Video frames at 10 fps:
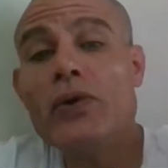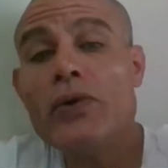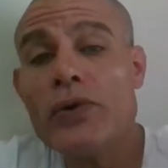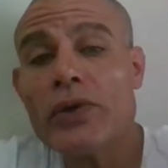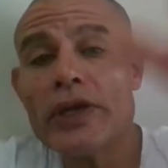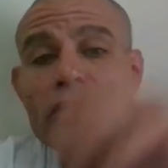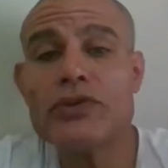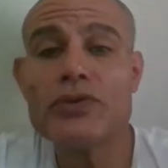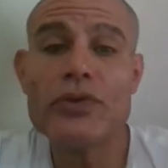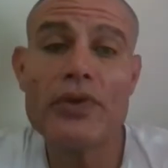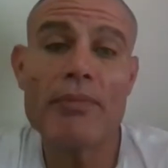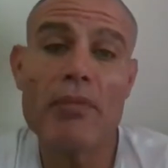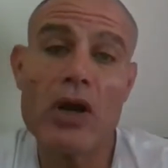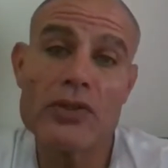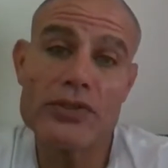who can do the
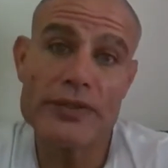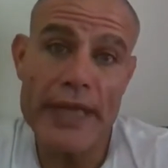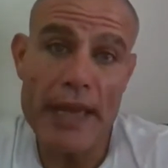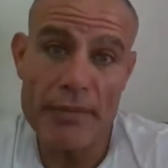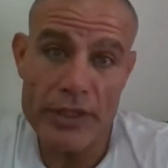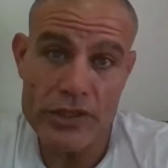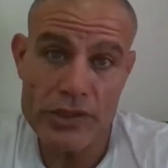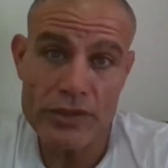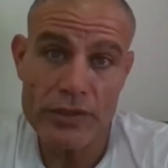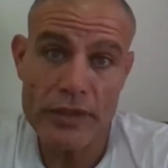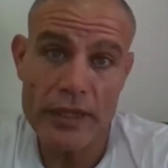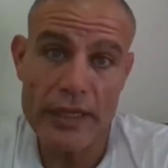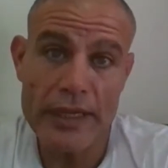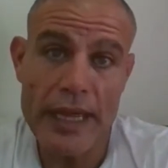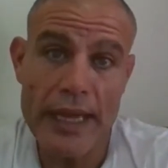most damage?
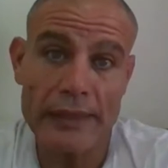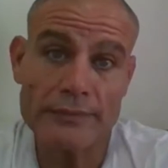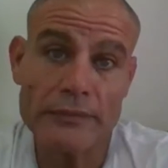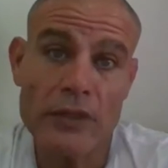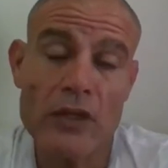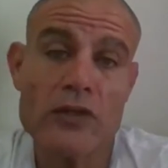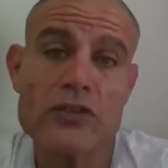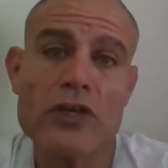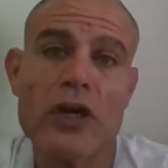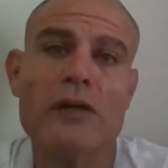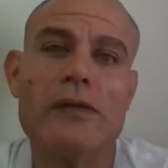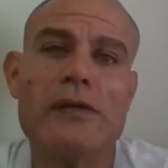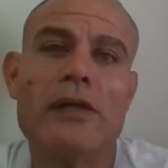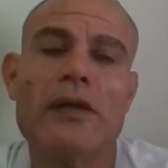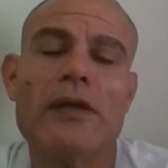Again,
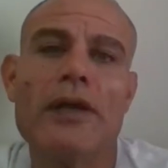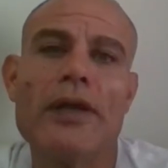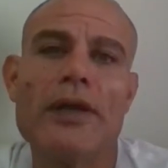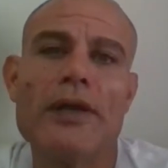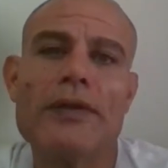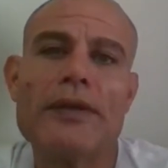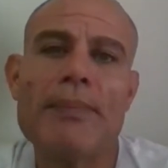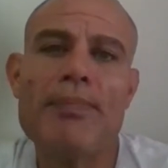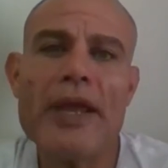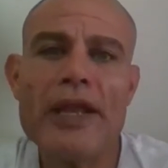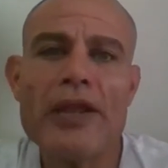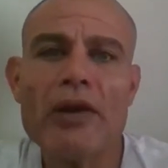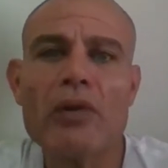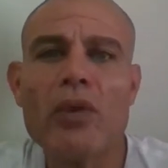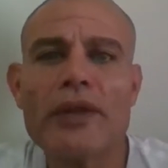so
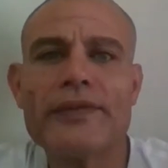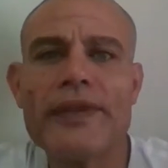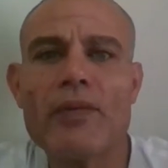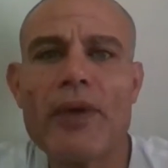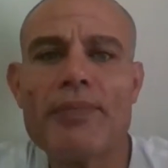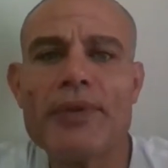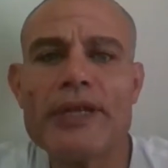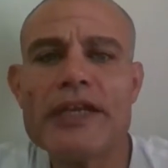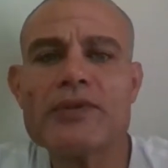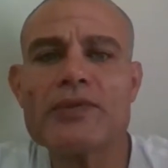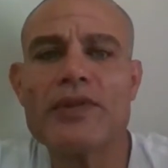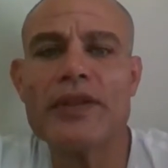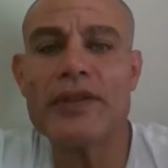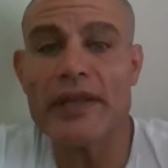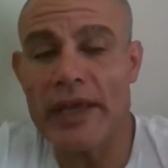depending on what that weapon is
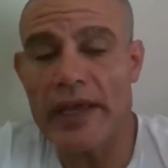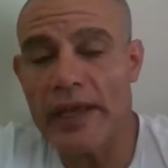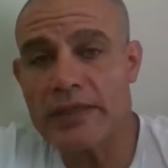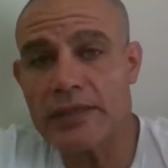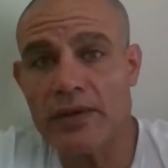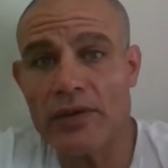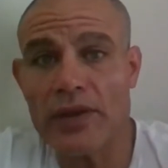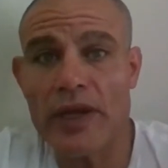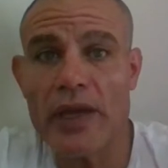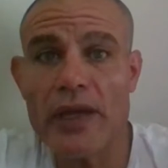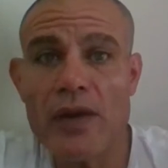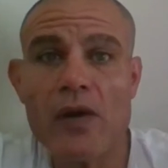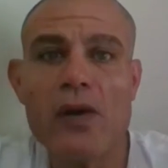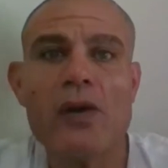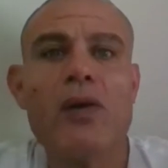within their hands,
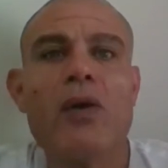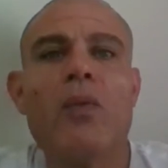okay,